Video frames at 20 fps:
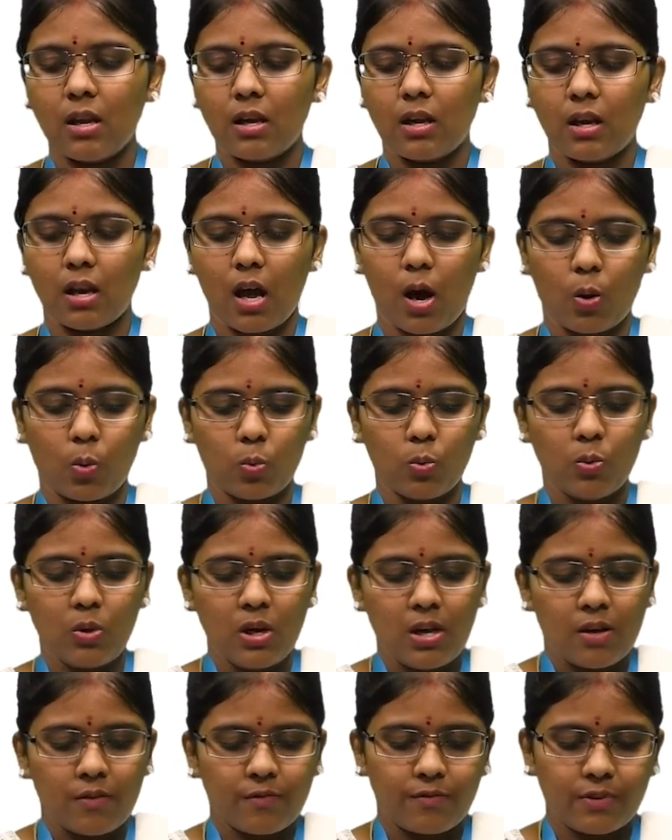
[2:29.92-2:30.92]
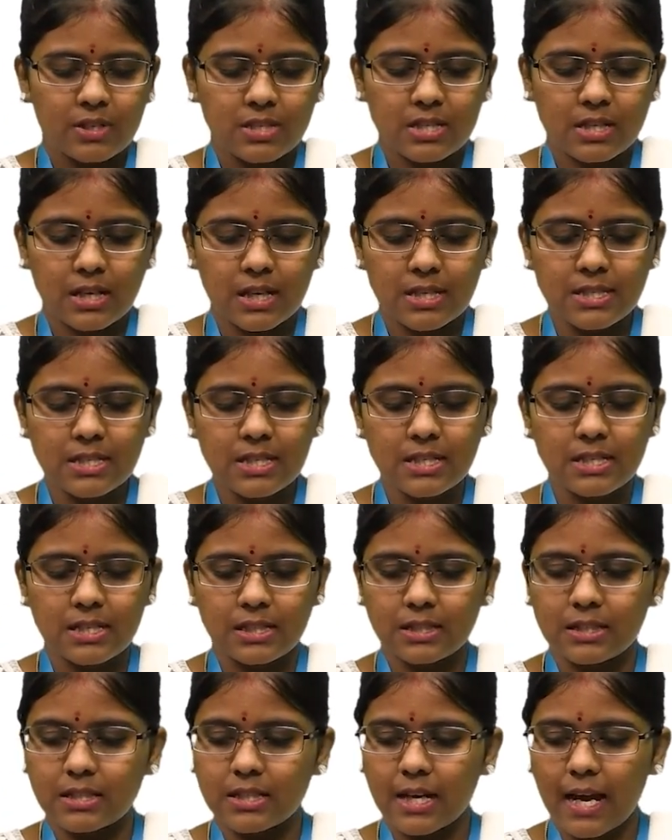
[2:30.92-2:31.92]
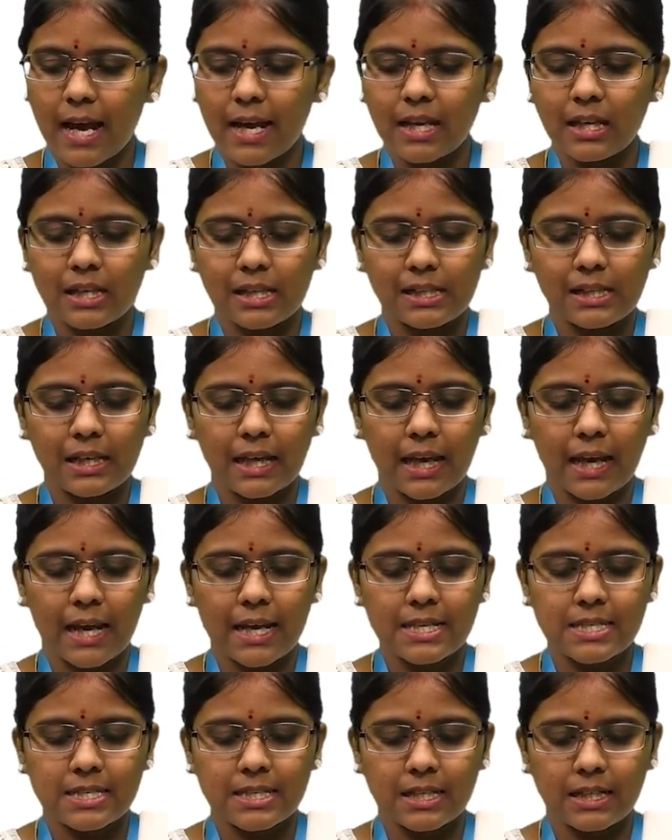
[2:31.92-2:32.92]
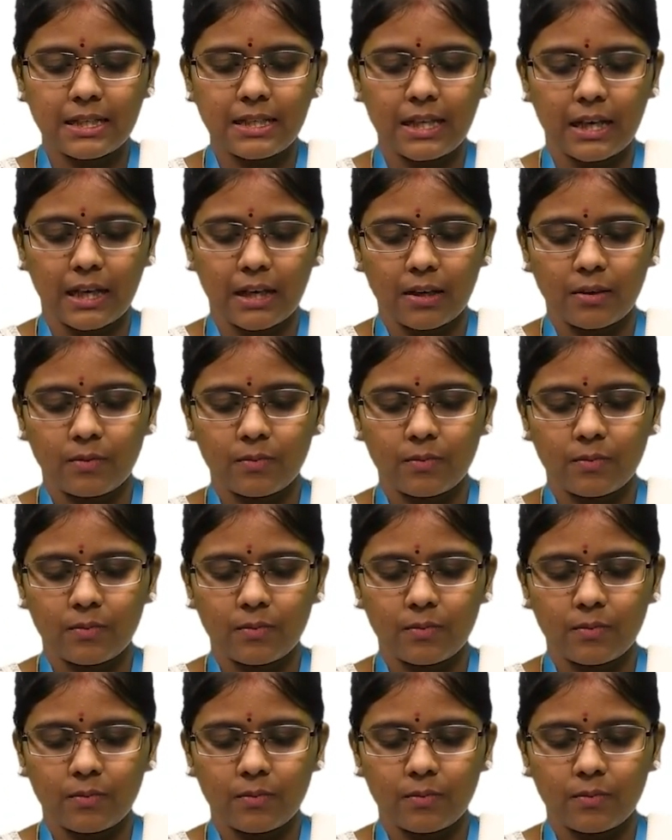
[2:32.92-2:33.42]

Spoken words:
Now first consider triangle ACD.